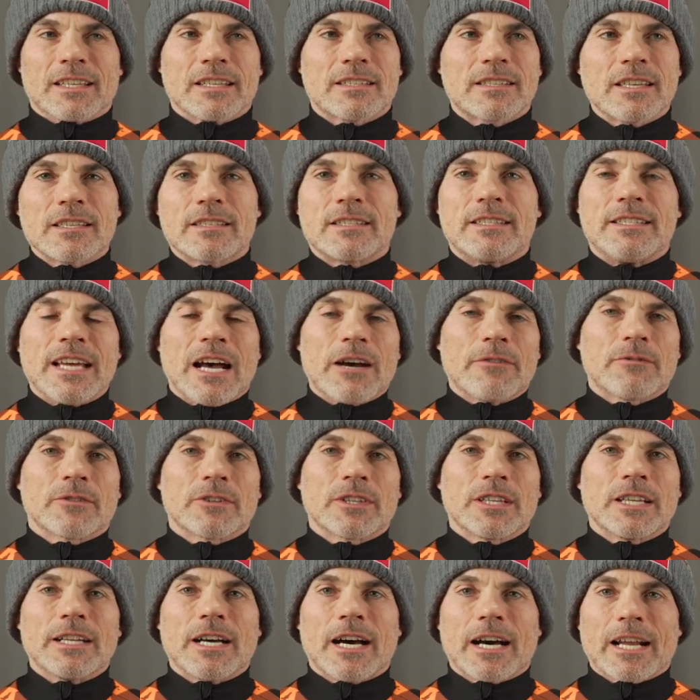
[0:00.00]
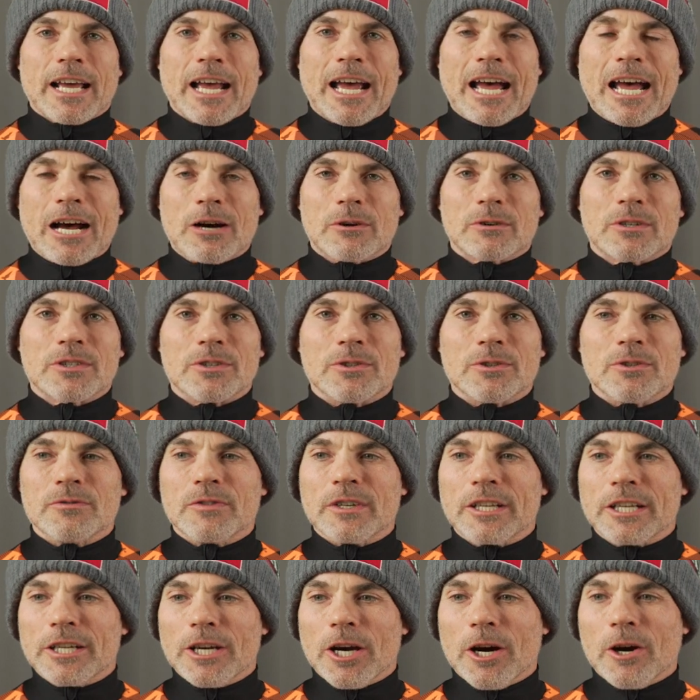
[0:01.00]
This is definitely not a how-to
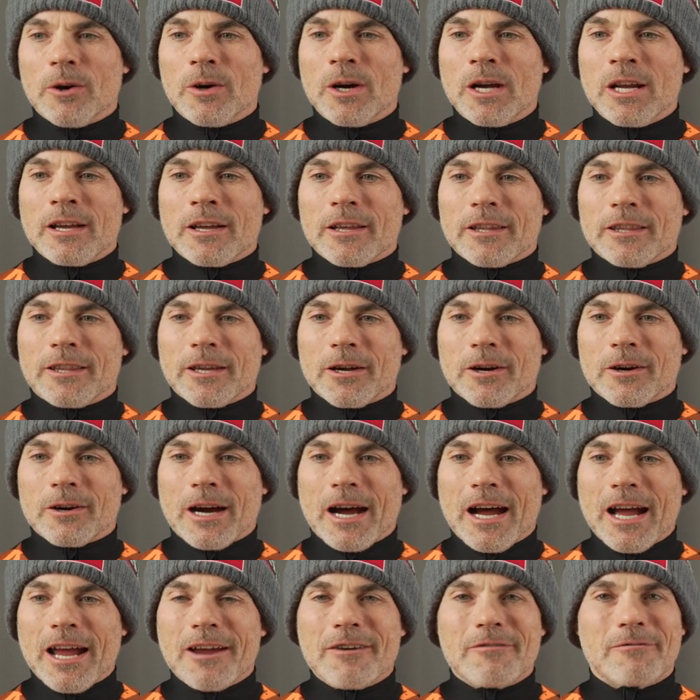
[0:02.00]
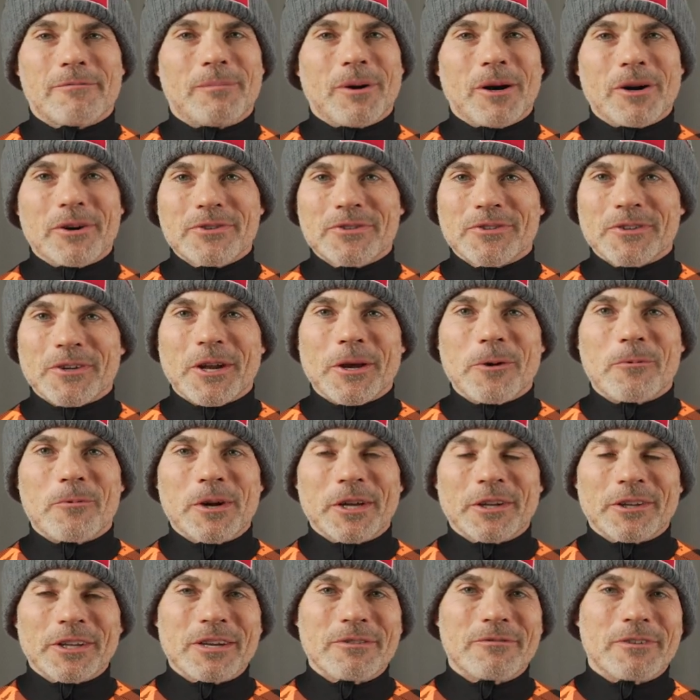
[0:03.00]
video. There, I have posted a
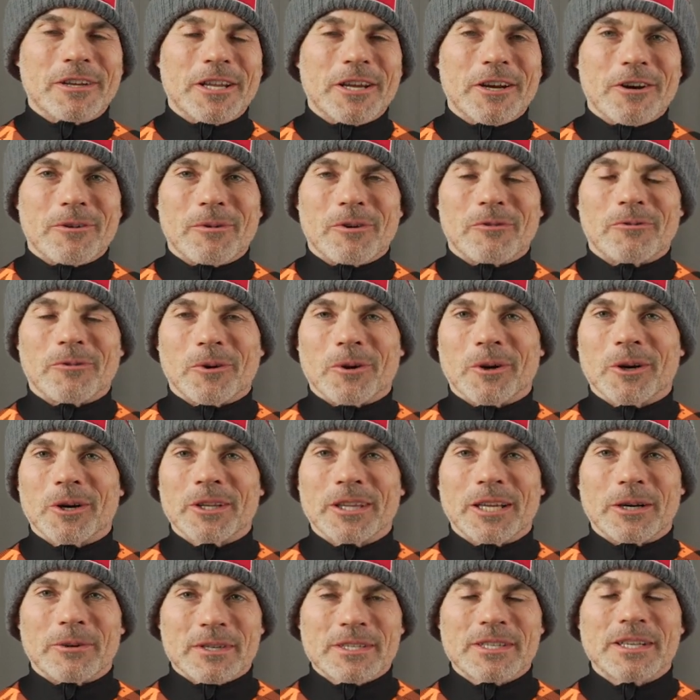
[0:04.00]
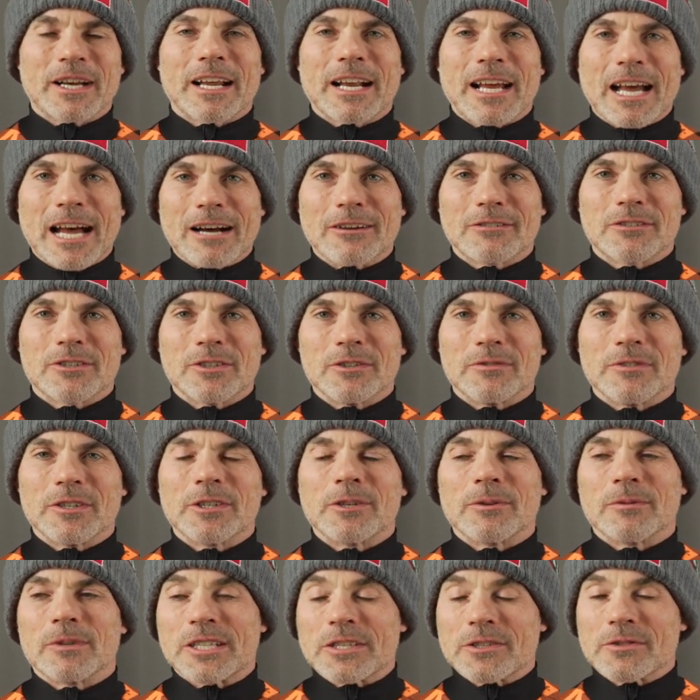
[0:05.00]
wheelie video before that was not a how-to
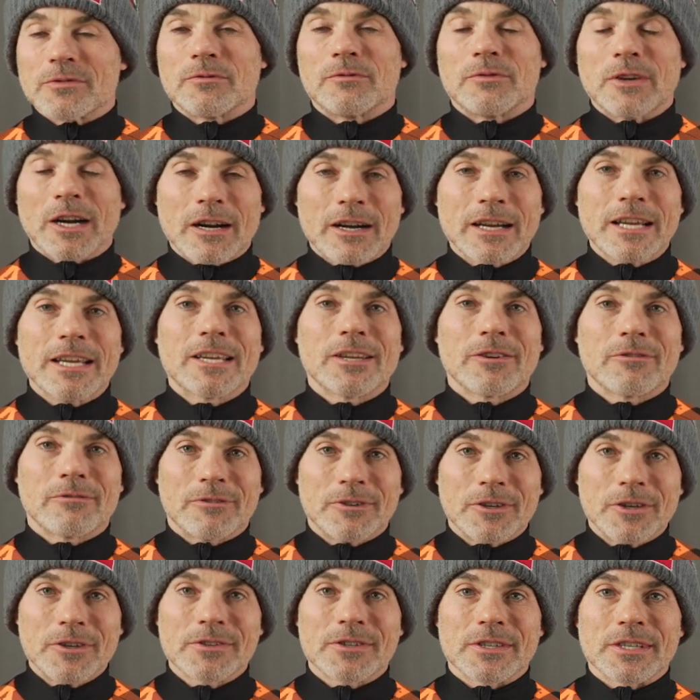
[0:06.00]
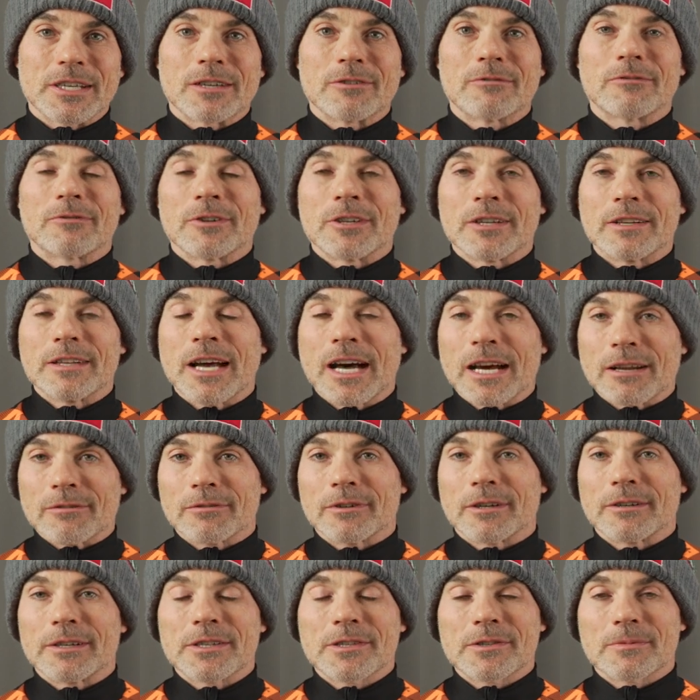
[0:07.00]
video, which is very confusing for not
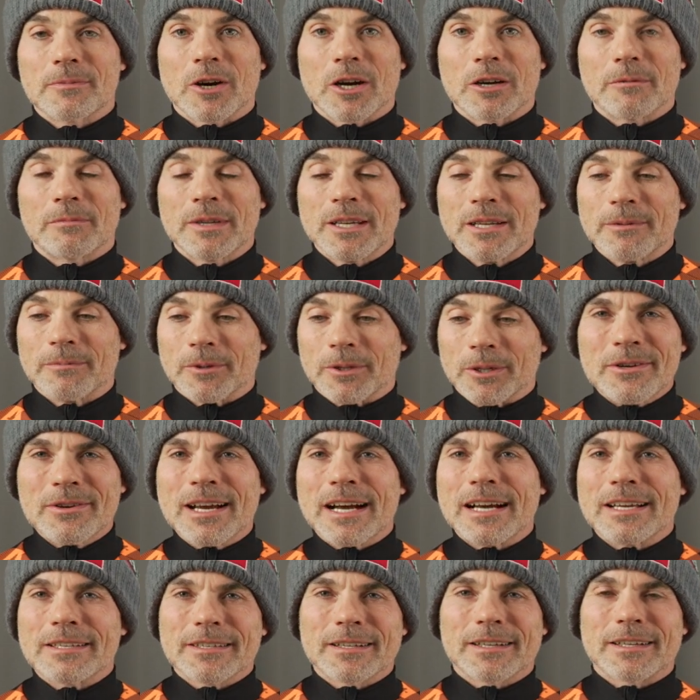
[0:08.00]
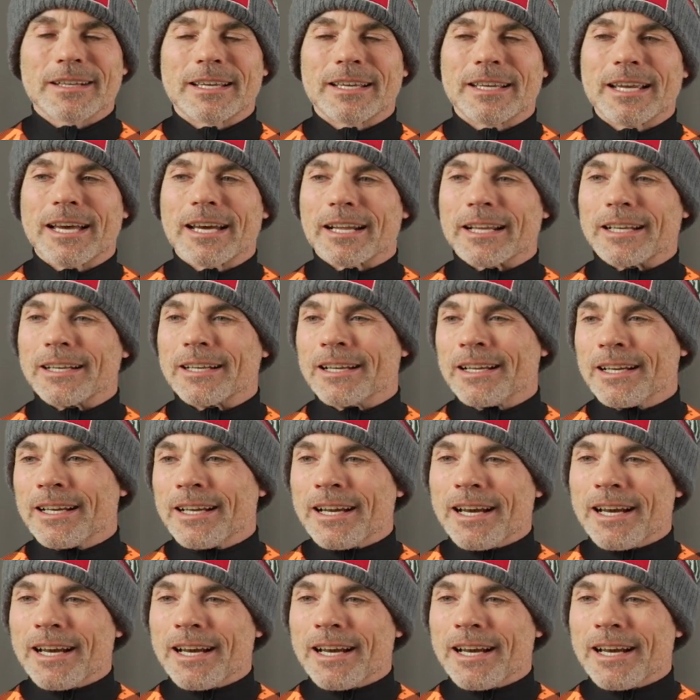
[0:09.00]
very smart people. You guys are gonna get it.